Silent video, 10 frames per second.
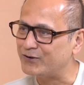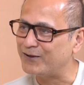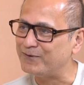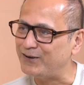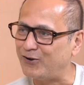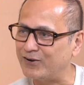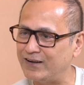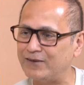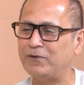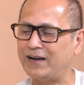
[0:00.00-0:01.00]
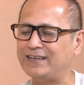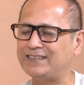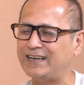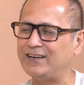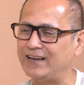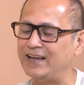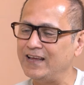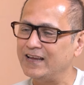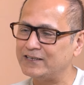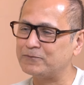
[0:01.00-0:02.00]
should have been longer. Yeah. But I said,
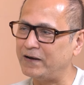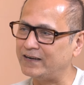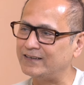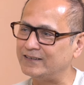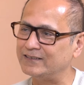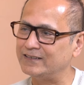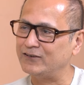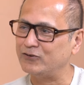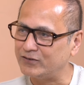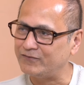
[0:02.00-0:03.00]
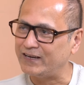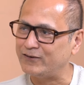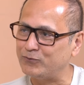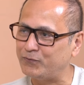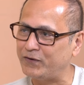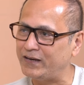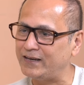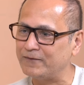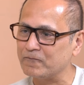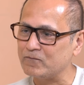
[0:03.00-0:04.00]
it's better. You know, when you feel,